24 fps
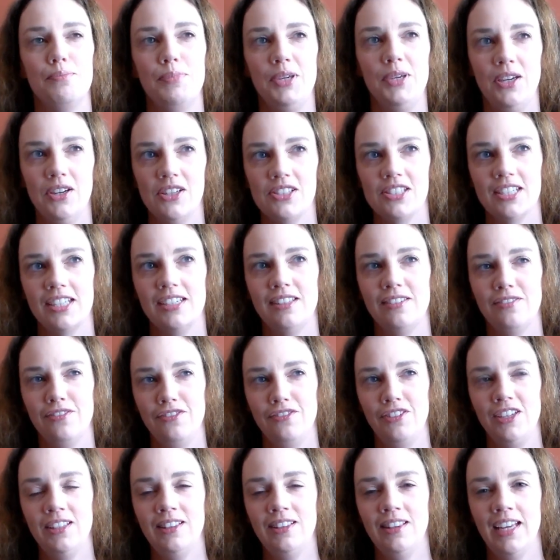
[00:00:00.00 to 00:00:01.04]
because I
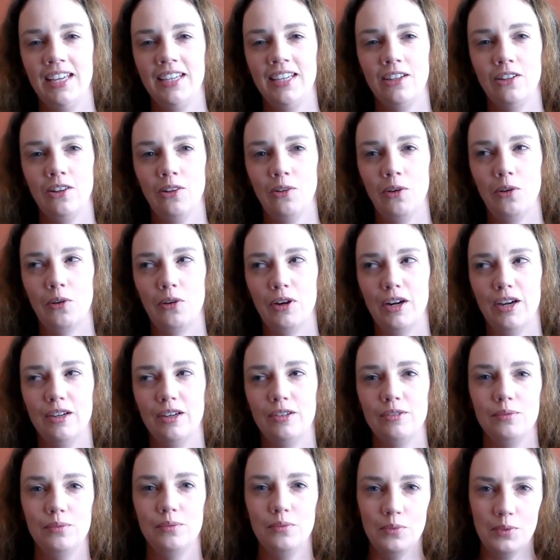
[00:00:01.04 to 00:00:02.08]
feel like Laura
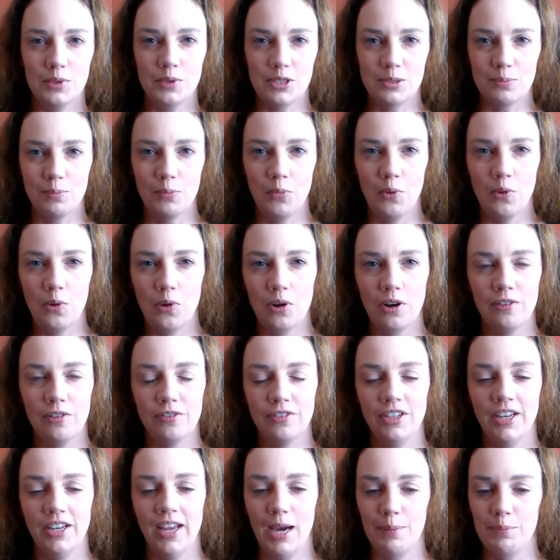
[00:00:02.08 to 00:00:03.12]
was more
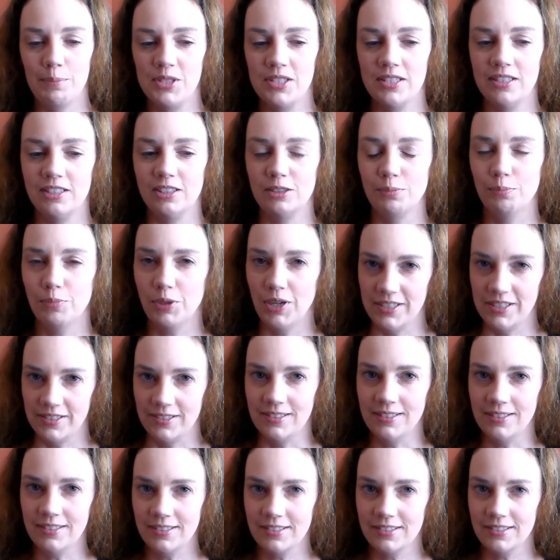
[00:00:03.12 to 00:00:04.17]
of an absent
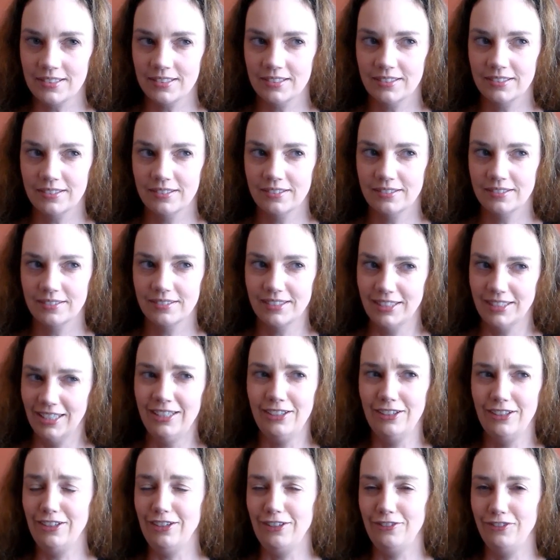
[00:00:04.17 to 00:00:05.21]
presence,
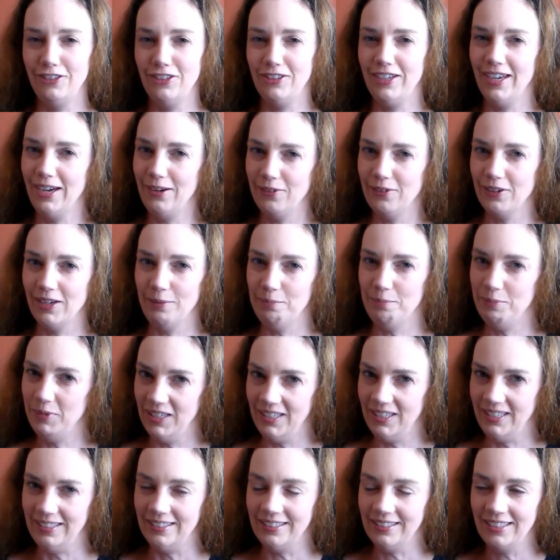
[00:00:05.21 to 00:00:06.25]
if you get what I
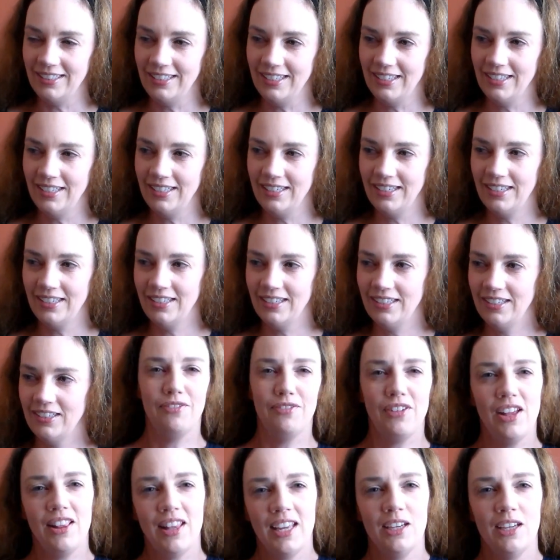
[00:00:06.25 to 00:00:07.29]
mean. I
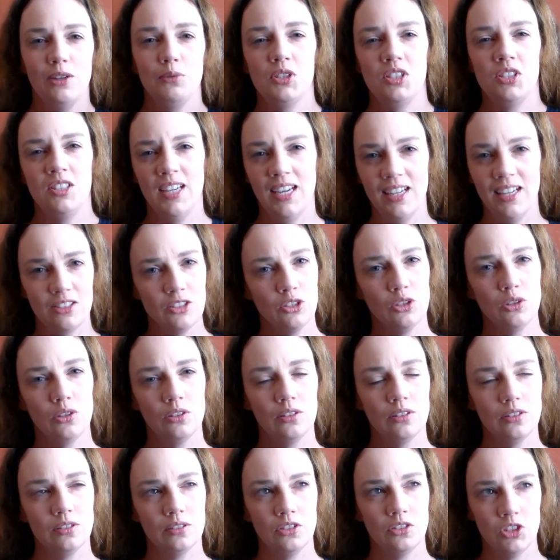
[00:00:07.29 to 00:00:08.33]
felt like it was Dale's
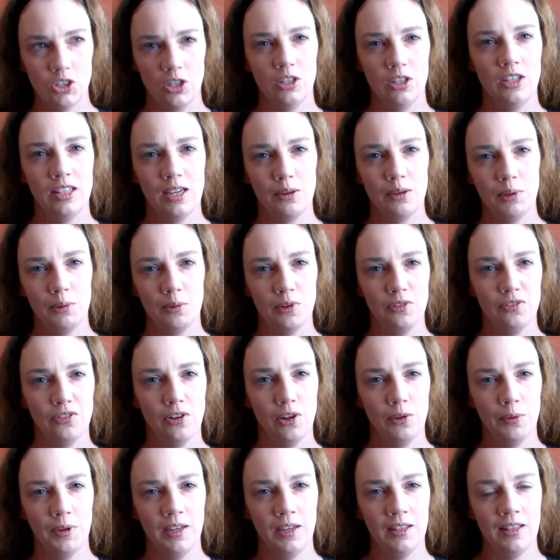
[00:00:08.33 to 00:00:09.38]
journey that we were
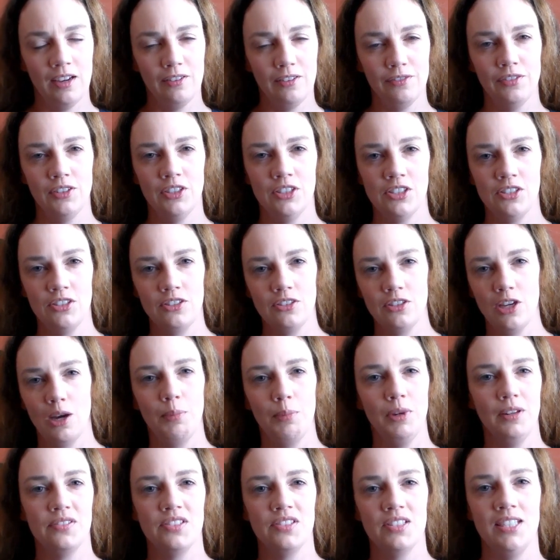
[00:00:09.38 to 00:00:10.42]
following in that first
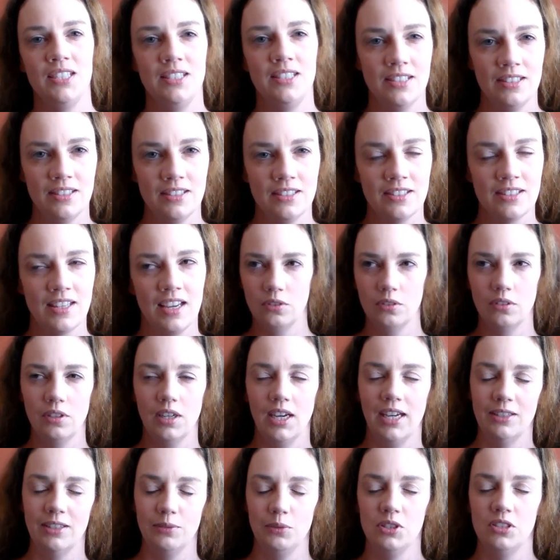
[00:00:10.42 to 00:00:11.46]
couple of seasons,
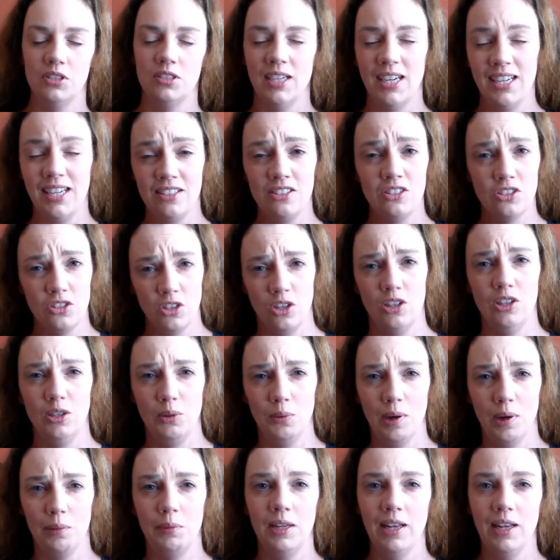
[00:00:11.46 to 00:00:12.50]
and it was Dale's journey
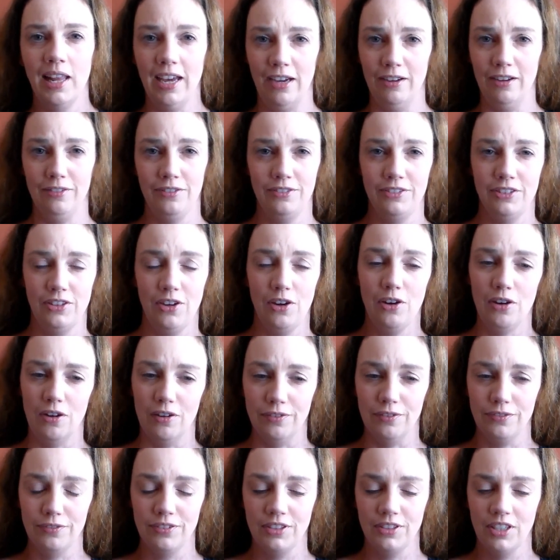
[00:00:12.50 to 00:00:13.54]
where we left
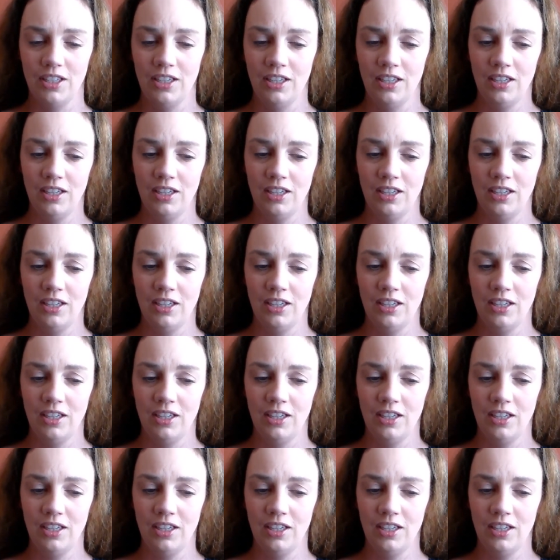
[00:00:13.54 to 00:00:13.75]
off.